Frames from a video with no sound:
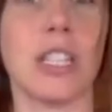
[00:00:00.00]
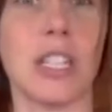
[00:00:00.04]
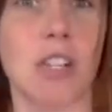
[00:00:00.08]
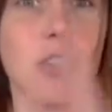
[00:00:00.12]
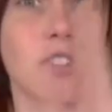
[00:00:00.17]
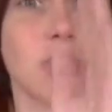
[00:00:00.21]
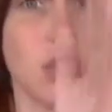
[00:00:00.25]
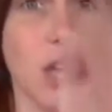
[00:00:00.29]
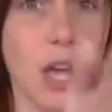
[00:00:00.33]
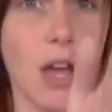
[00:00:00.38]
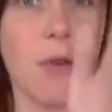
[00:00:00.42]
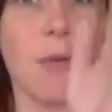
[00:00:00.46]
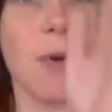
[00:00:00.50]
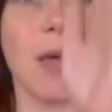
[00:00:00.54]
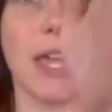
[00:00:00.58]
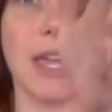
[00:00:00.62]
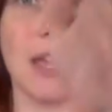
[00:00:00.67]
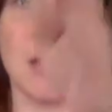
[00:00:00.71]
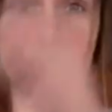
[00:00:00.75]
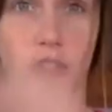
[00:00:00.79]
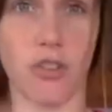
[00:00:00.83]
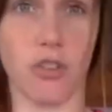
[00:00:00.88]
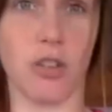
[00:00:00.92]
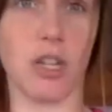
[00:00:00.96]
see your toe
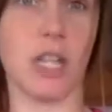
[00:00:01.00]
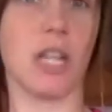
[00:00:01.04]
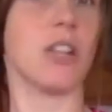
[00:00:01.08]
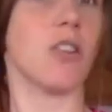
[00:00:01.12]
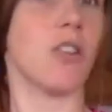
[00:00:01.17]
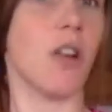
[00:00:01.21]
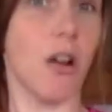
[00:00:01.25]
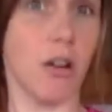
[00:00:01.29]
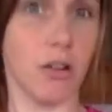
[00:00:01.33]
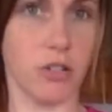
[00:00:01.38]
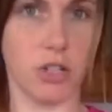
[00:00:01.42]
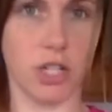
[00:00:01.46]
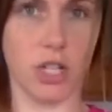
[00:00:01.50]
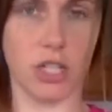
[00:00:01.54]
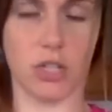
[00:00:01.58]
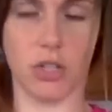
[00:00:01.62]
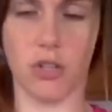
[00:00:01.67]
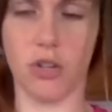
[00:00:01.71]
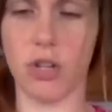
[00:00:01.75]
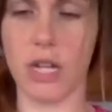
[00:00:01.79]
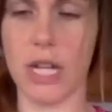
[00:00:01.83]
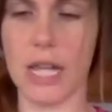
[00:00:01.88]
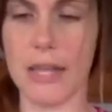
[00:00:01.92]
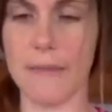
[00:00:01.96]
and your knee, not just
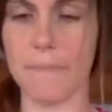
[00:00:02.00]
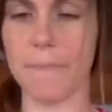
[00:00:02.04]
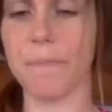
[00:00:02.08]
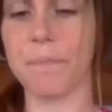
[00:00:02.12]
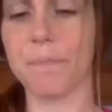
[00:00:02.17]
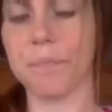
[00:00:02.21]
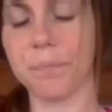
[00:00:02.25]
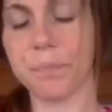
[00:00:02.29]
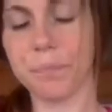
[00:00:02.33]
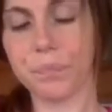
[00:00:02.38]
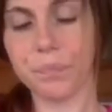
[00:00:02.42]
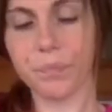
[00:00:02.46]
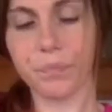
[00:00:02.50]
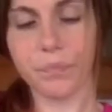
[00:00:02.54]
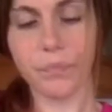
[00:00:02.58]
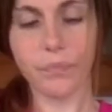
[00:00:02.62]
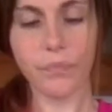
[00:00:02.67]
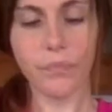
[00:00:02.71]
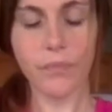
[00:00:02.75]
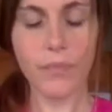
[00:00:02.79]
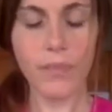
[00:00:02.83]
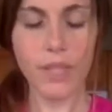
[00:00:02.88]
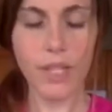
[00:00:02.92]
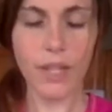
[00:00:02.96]
your knee.
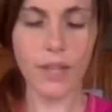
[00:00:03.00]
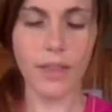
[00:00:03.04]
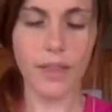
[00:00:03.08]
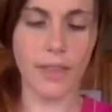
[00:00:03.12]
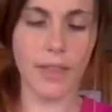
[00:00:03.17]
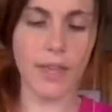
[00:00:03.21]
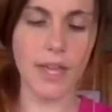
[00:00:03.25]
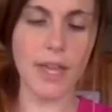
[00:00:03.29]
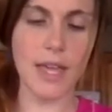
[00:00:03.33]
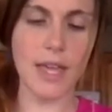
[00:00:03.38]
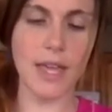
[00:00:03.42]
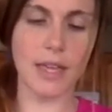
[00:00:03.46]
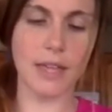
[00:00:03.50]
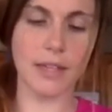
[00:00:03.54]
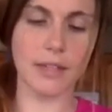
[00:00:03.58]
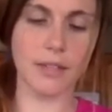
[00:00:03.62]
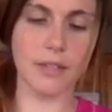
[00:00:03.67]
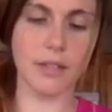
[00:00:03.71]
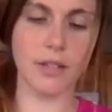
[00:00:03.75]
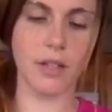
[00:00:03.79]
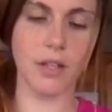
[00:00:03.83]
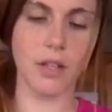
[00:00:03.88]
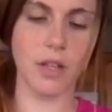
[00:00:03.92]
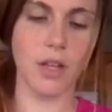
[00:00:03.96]

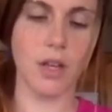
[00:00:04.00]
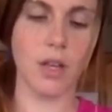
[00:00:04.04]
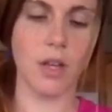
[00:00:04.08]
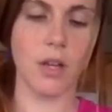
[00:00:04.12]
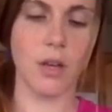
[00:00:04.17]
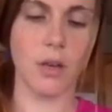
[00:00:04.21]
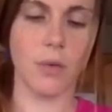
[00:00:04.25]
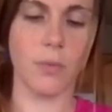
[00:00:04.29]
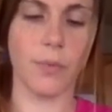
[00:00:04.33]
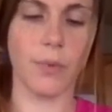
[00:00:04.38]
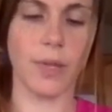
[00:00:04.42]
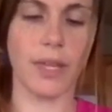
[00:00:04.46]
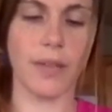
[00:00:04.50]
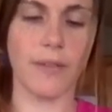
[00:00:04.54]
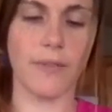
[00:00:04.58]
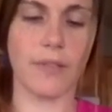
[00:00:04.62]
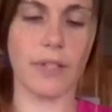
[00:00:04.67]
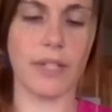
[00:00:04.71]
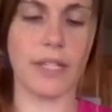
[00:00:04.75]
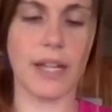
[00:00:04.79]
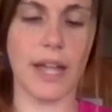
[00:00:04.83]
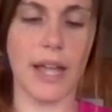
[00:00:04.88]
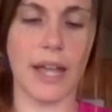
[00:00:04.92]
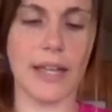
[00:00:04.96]
Then we have
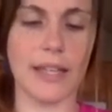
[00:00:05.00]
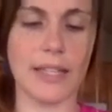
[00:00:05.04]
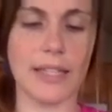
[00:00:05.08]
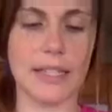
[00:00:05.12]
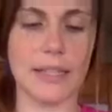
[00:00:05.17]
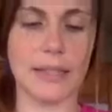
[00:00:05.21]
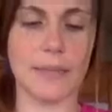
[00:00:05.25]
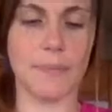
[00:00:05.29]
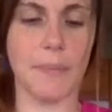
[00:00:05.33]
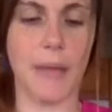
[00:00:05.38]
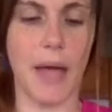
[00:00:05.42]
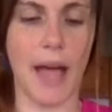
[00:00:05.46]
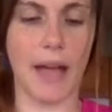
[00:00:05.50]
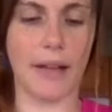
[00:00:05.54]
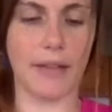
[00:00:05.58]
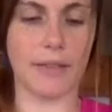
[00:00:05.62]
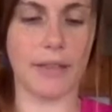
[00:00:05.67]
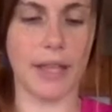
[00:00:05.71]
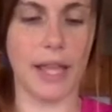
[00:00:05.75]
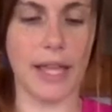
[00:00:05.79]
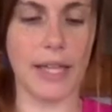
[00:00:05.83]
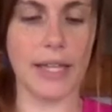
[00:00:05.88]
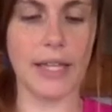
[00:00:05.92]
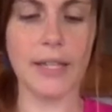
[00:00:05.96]
a nice back
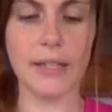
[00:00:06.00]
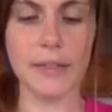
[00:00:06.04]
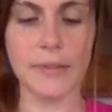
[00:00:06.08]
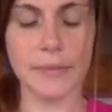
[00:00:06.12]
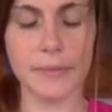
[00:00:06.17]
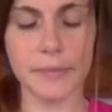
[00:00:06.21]
leg,